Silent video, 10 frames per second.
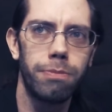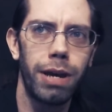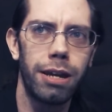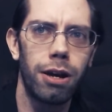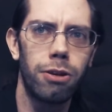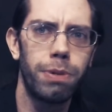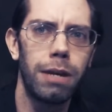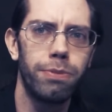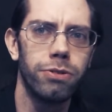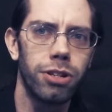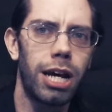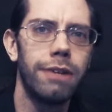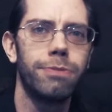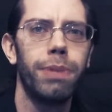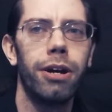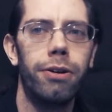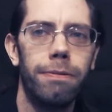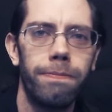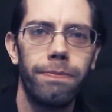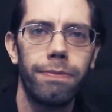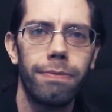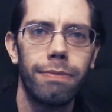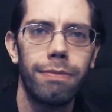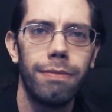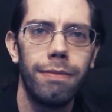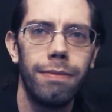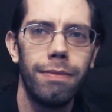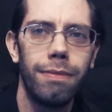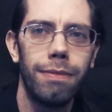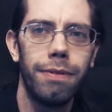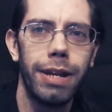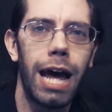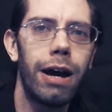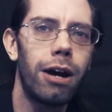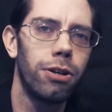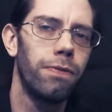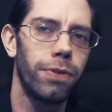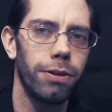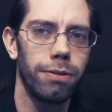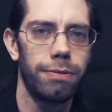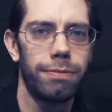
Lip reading: made other people's lives better. Now how do you feel?